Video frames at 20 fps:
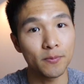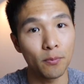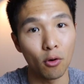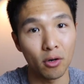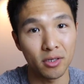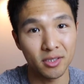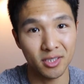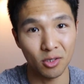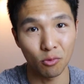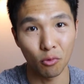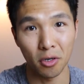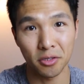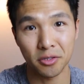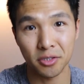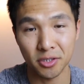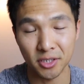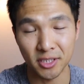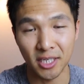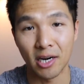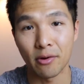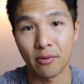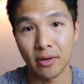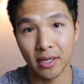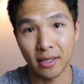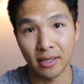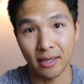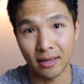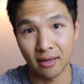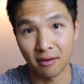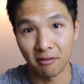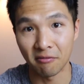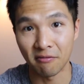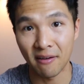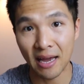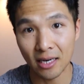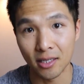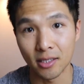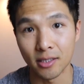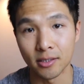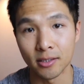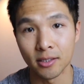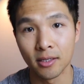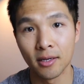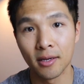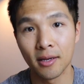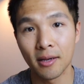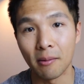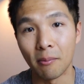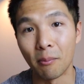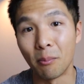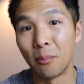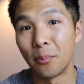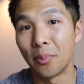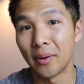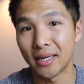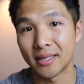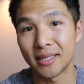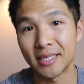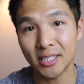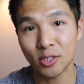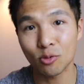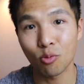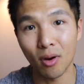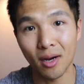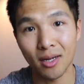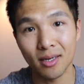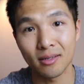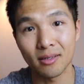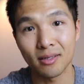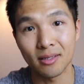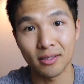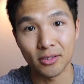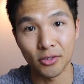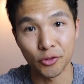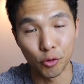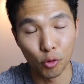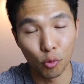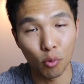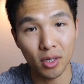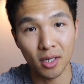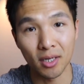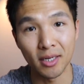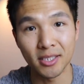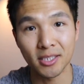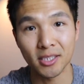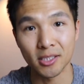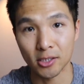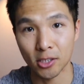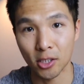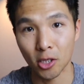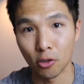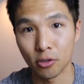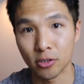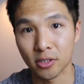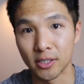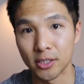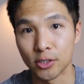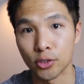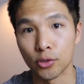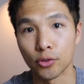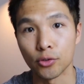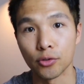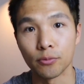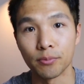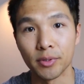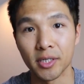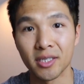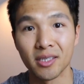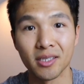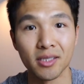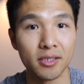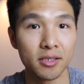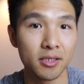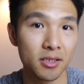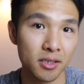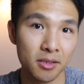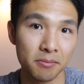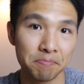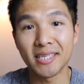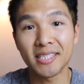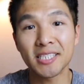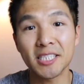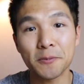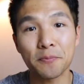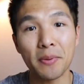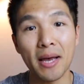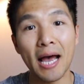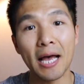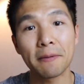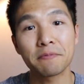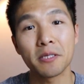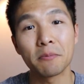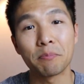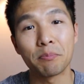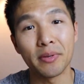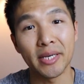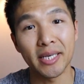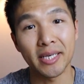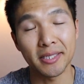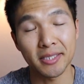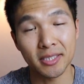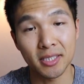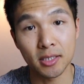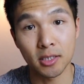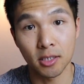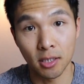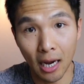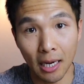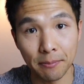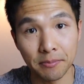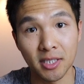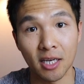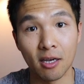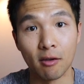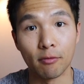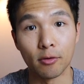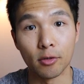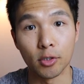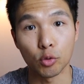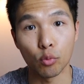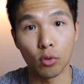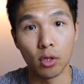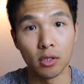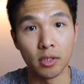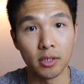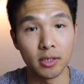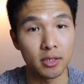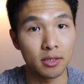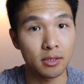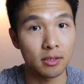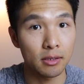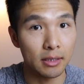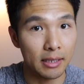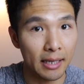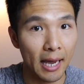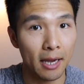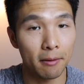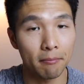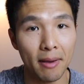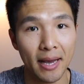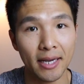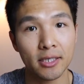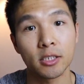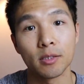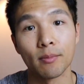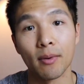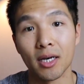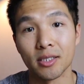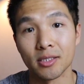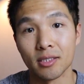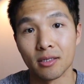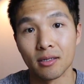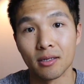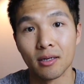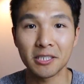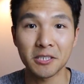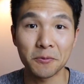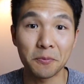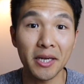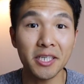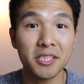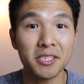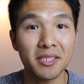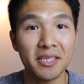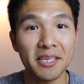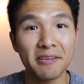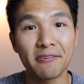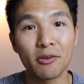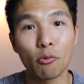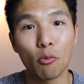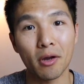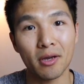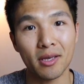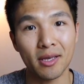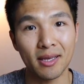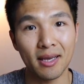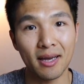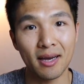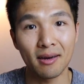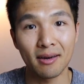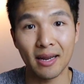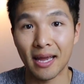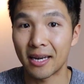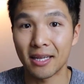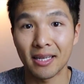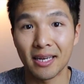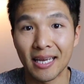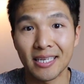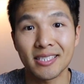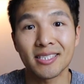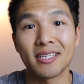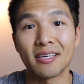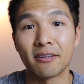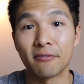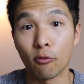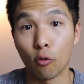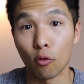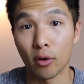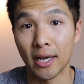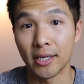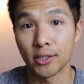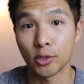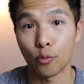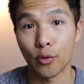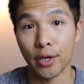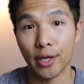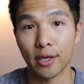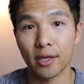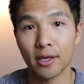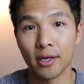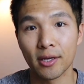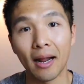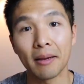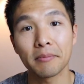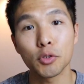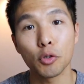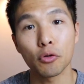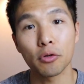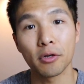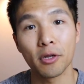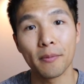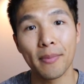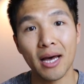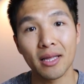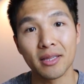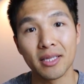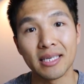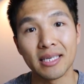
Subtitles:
points are worth sharing and are valid, but this one you want to listen closely to because this is perhaps the biggest time saver as well as gain maximizer, especially if you're working out any less than 4 days a week. And I'm talking about